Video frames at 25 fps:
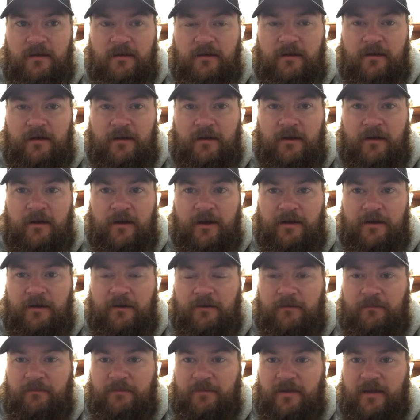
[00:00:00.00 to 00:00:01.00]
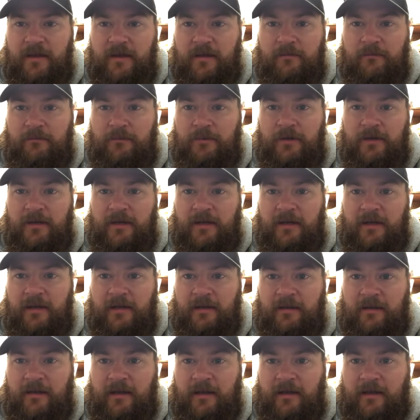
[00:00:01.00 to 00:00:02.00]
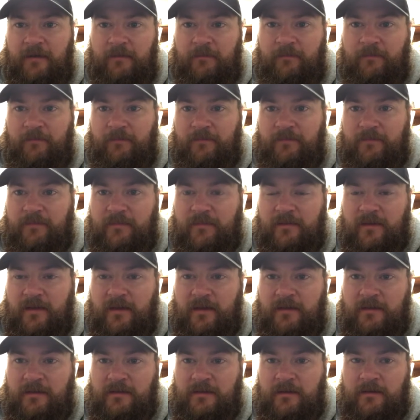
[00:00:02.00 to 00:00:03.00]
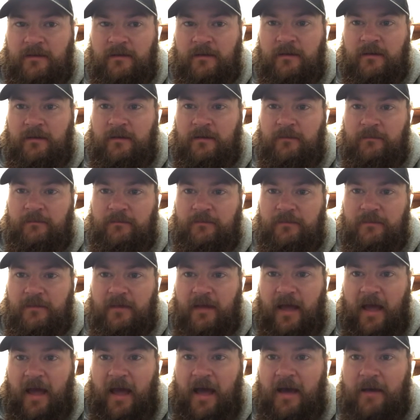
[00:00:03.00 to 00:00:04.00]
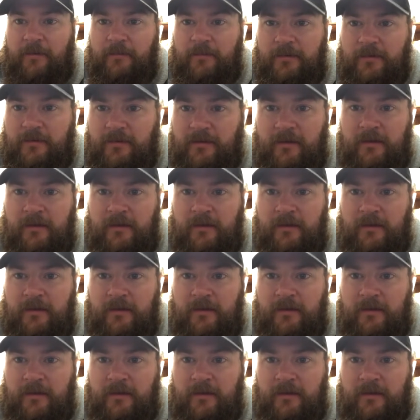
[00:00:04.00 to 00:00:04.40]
You know, I don't input anything into the app.